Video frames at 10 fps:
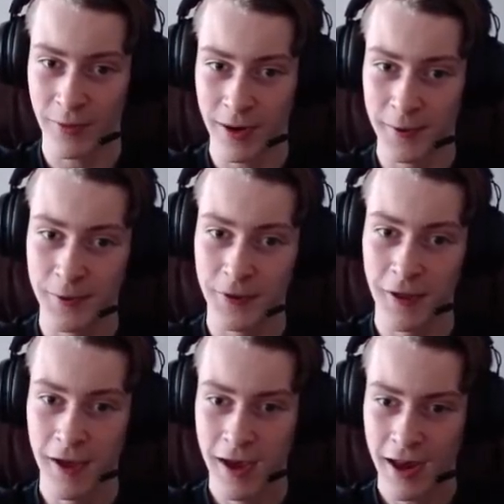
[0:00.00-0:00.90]
is,
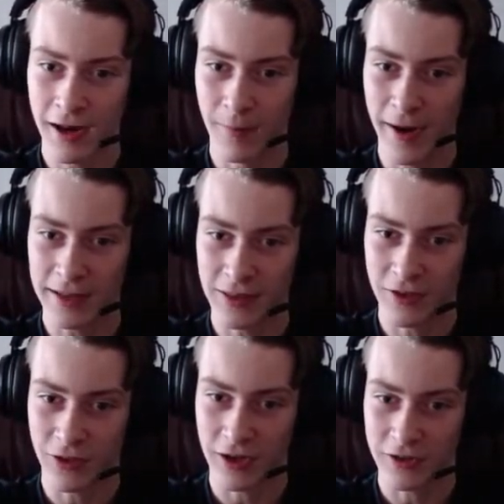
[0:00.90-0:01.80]
it'll make
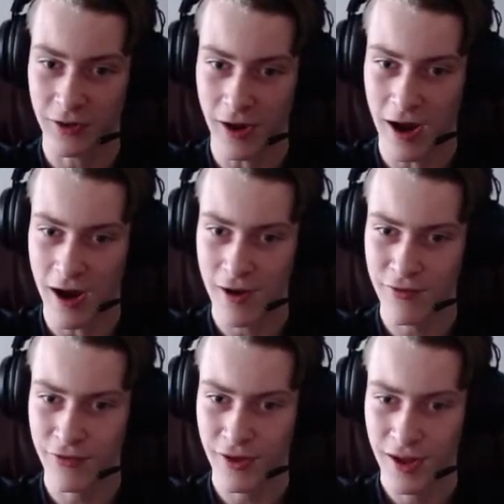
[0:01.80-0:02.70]
this thing turn
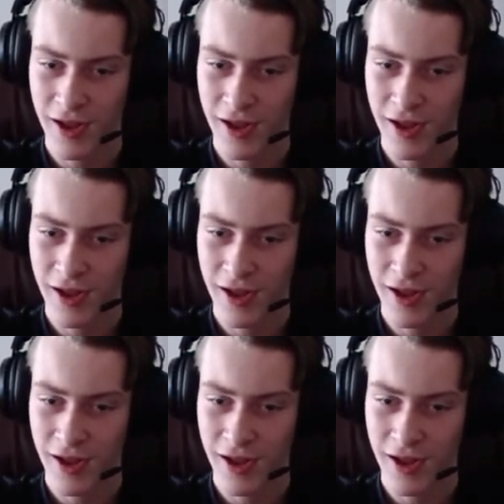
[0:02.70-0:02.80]
off